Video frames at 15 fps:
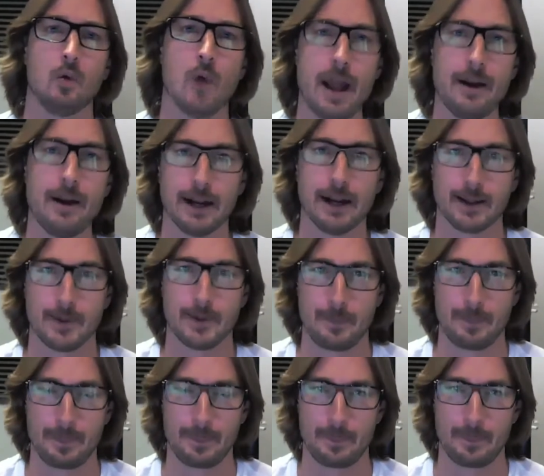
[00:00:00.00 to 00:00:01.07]
rhetoric?
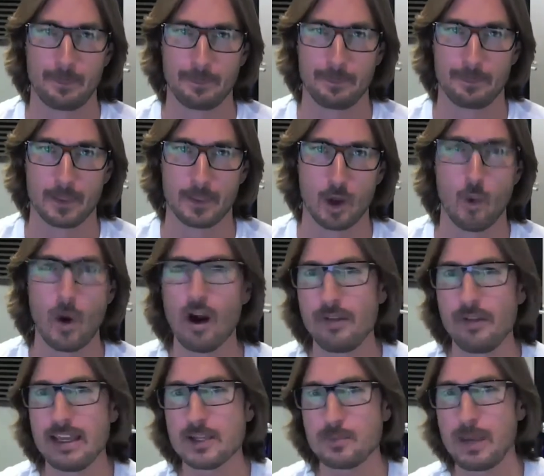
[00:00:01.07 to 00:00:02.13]
Where
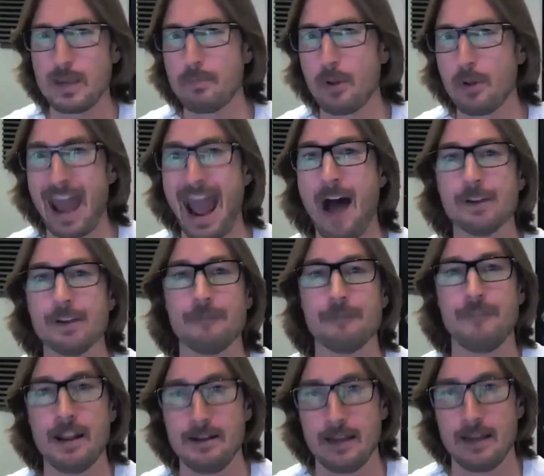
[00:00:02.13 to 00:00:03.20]
are these people now
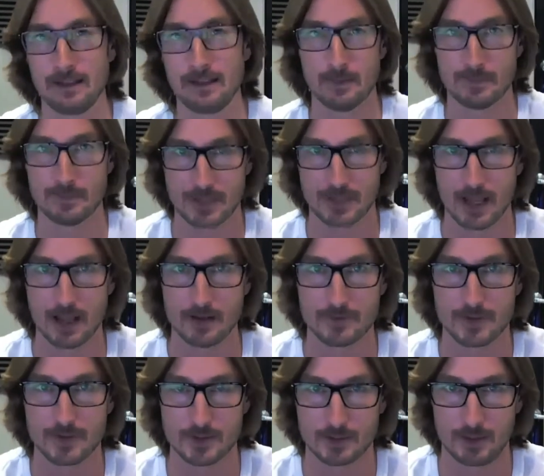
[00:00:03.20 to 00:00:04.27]
defending
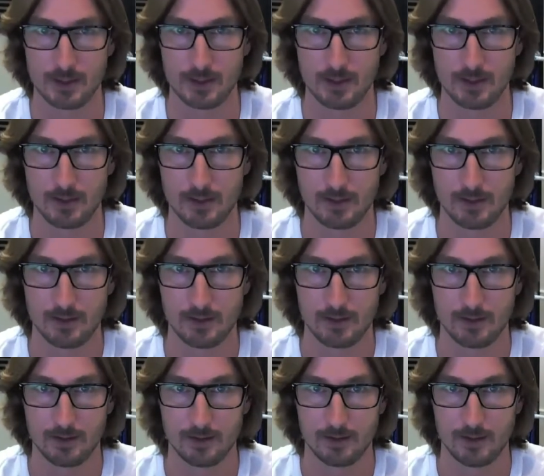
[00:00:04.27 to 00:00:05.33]
themselves?
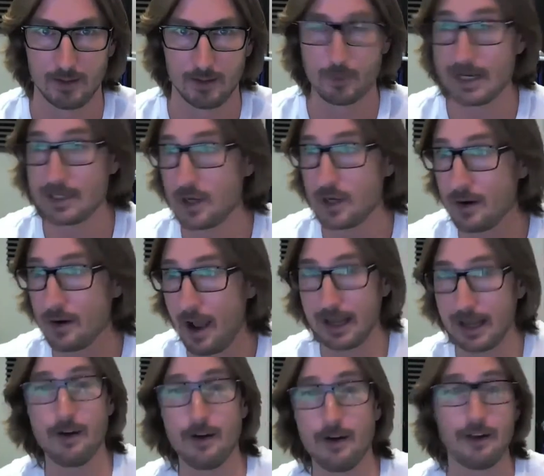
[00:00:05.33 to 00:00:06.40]
And the reason you're
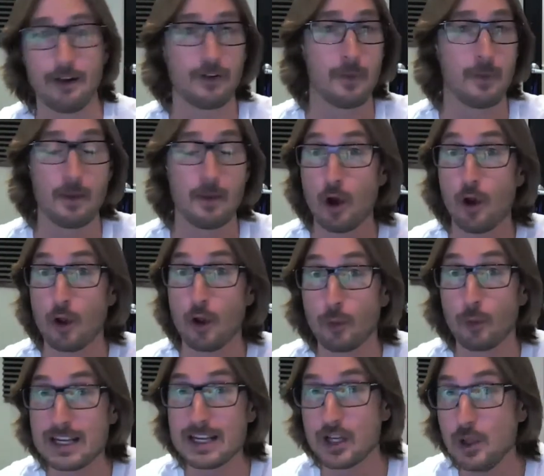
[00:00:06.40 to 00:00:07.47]
not hearing from them, the
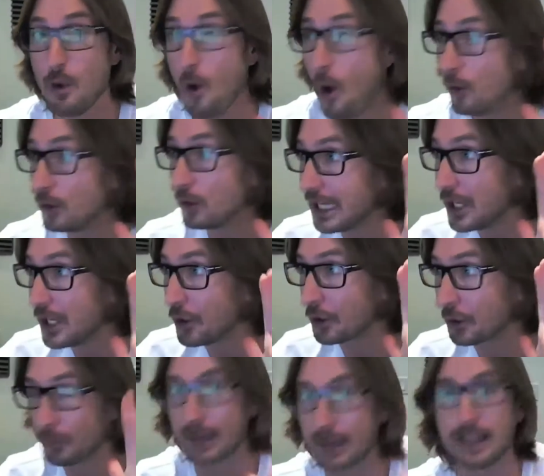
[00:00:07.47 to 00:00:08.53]
reason you only hear
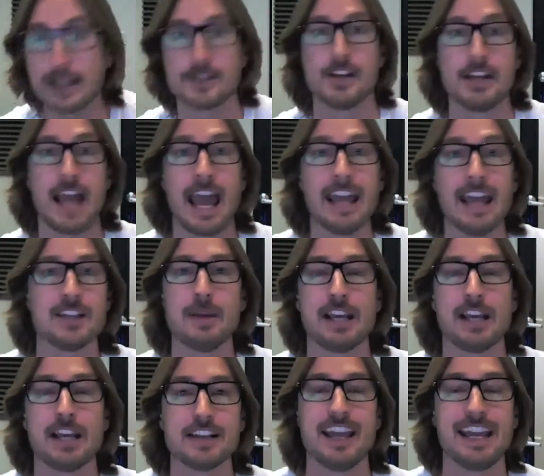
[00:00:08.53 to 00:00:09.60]
crickets today, is
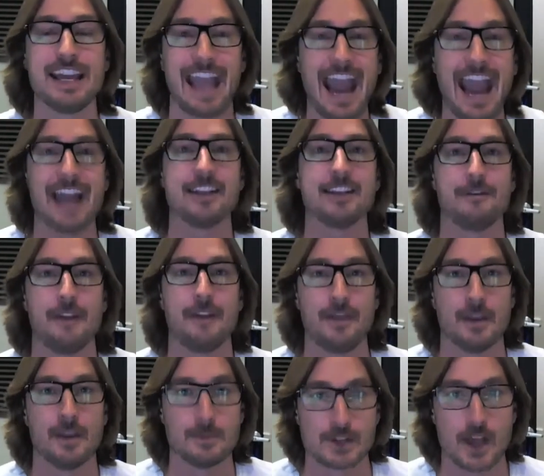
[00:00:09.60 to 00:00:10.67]
because they can't
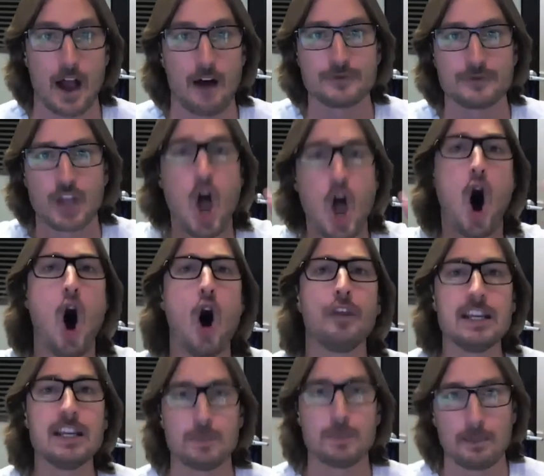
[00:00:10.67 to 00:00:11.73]
defend themselves. All
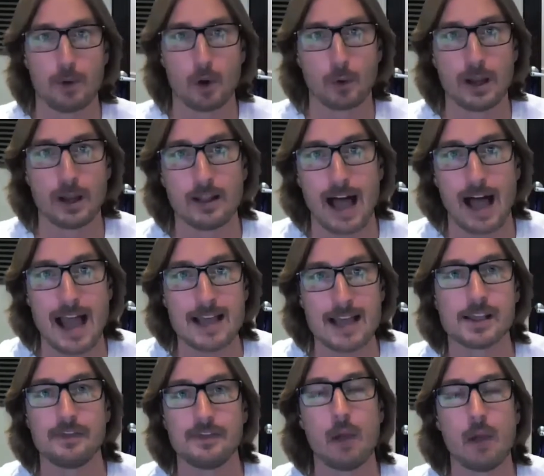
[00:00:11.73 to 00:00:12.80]
these people
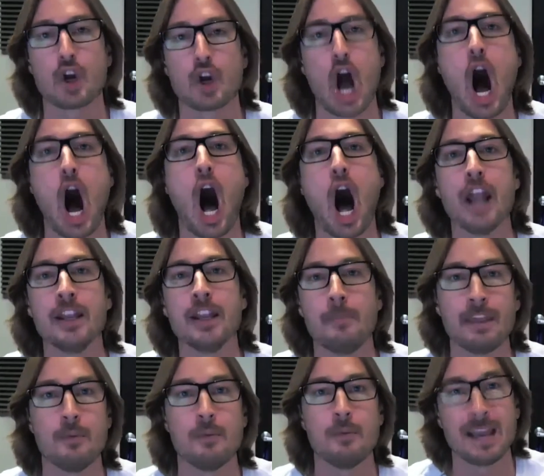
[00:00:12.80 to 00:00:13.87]
realize that they were conned
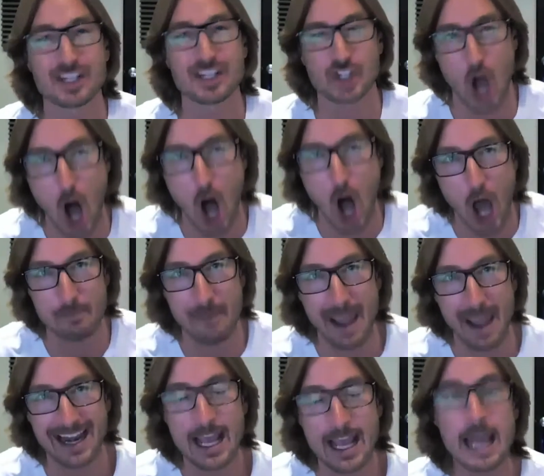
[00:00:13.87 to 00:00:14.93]
by the biggest con
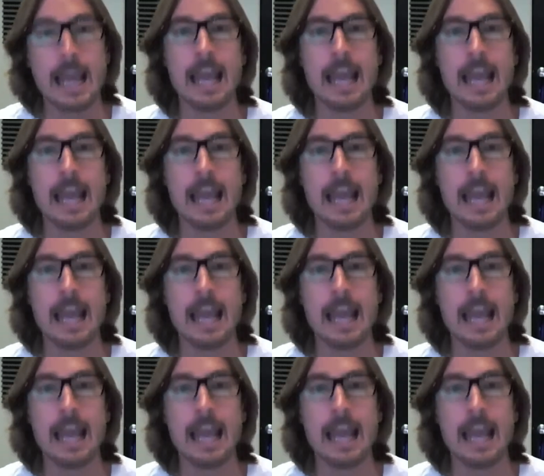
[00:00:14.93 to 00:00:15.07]
man